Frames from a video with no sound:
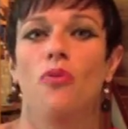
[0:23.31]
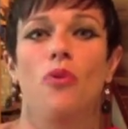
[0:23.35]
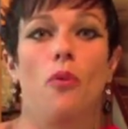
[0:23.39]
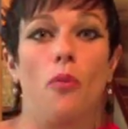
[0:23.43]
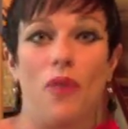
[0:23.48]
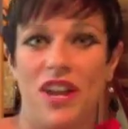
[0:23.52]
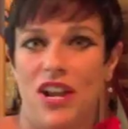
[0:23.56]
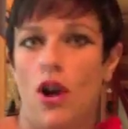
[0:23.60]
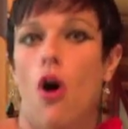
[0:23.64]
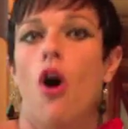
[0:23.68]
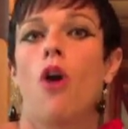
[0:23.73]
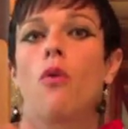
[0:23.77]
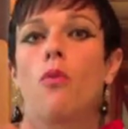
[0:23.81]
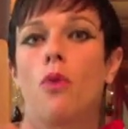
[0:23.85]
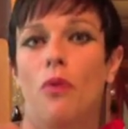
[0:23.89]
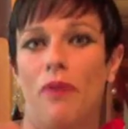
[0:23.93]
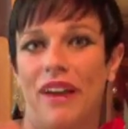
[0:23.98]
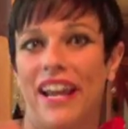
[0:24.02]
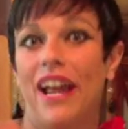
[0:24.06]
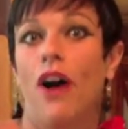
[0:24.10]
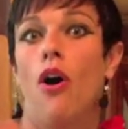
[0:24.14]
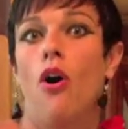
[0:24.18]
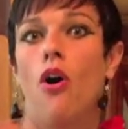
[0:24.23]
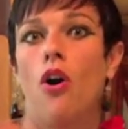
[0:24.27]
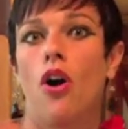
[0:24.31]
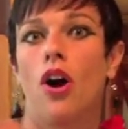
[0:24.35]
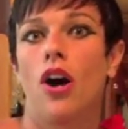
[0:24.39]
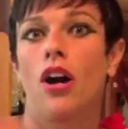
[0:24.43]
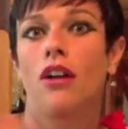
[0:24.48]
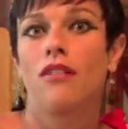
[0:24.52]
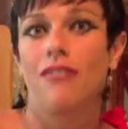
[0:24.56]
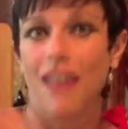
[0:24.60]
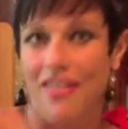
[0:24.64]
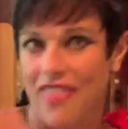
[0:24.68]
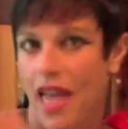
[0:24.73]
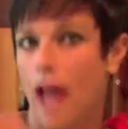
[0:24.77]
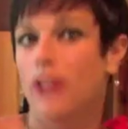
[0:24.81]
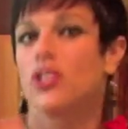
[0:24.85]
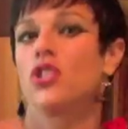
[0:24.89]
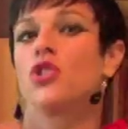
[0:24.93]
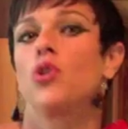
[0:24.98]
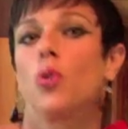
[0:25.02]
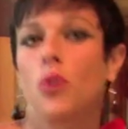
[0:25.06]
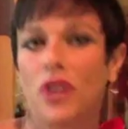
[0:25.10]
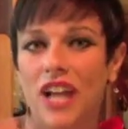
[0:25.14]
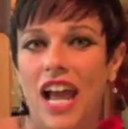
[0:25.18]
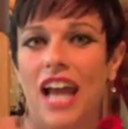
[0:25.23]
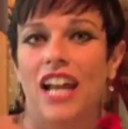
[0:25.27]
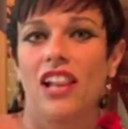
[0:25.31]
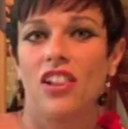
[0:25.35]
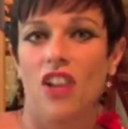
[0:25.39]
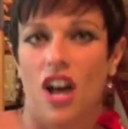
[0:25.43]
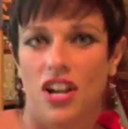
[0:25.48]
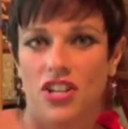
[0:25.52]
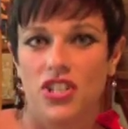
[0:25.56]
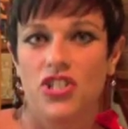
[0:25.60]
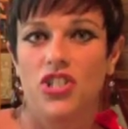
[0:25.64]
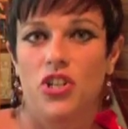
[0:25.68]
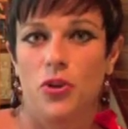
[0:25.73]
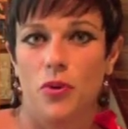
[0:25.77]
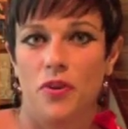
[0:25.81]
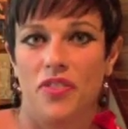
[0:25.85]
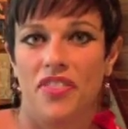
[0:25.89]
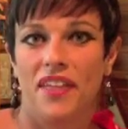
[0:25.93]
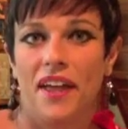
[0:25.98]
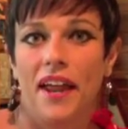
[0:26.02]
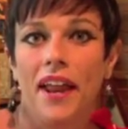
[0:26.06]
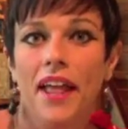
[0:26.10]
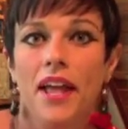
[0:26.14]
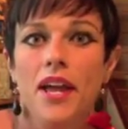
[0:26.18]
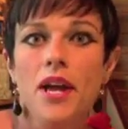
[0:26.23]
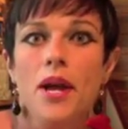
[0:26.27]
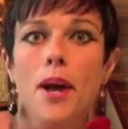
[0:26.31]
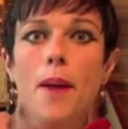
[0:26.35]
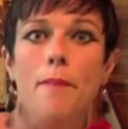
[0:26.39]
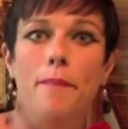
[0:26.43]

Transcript: that we are where we are, and that story had a lot to do with it.